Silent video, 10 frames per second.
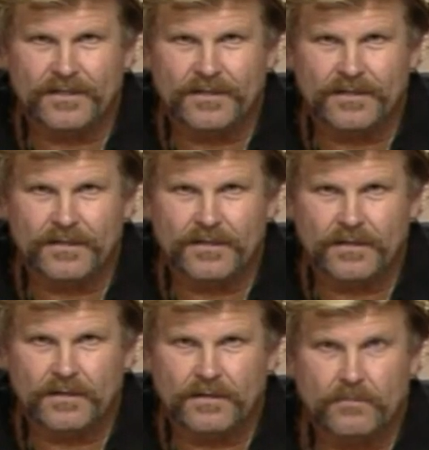No,
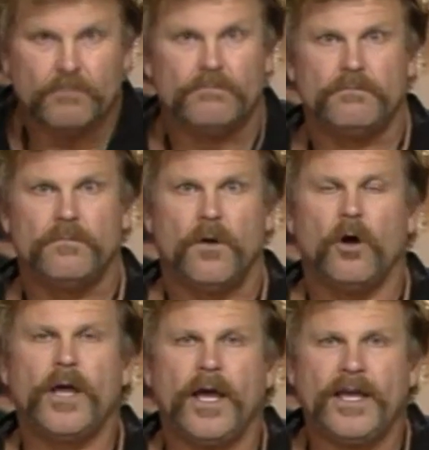he didn't. He
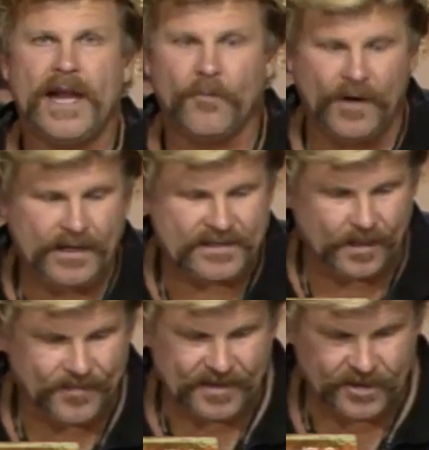okay, didn't. Can I read
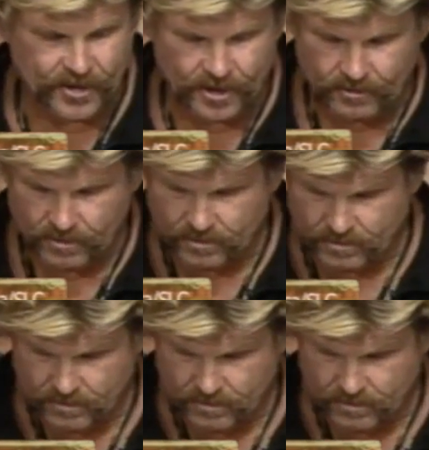something to you?